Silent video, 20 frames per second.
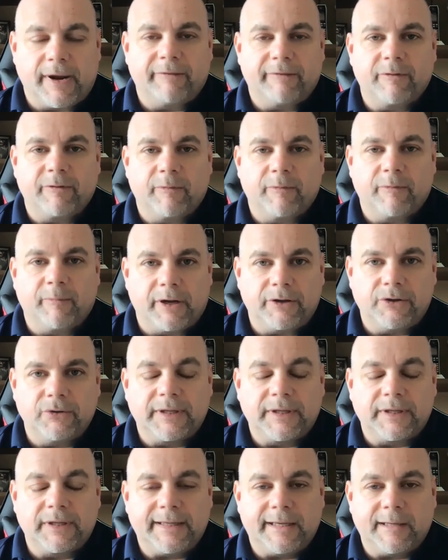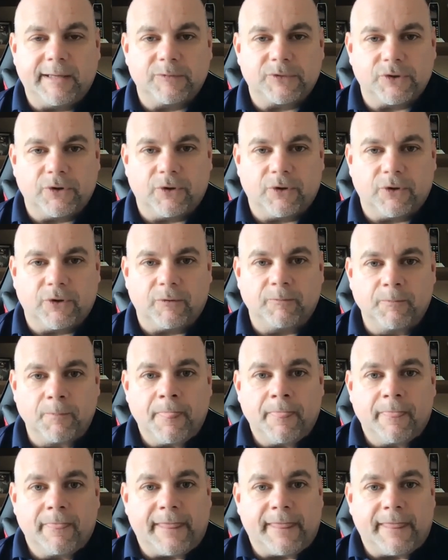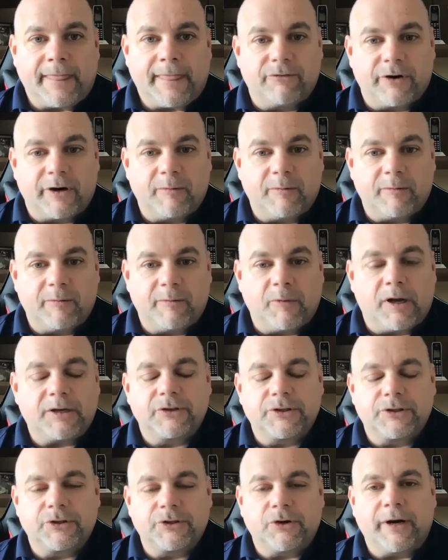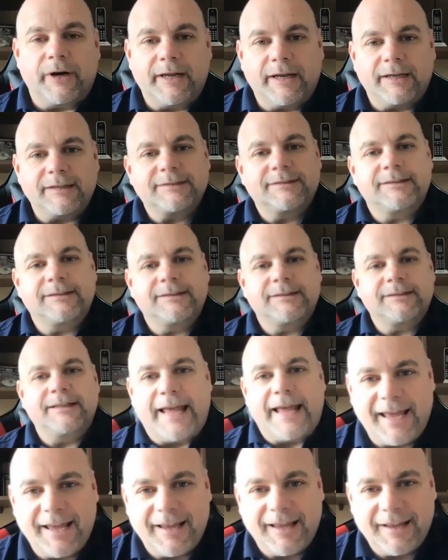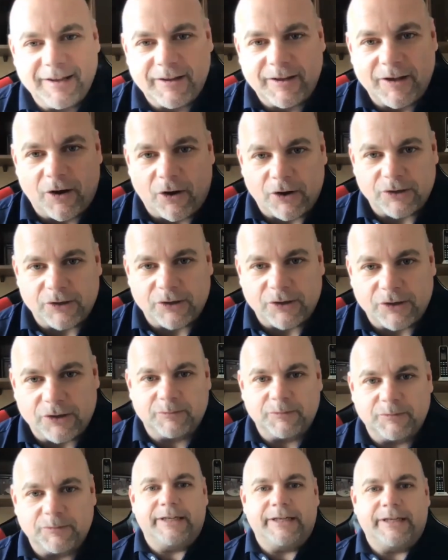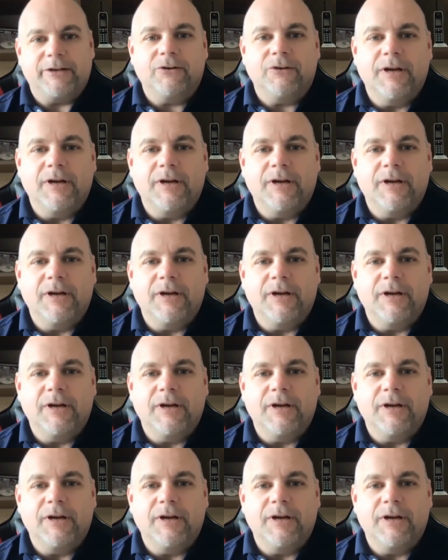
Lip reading: rave about you and the team. So thank you very much for joining us today. Awesome to see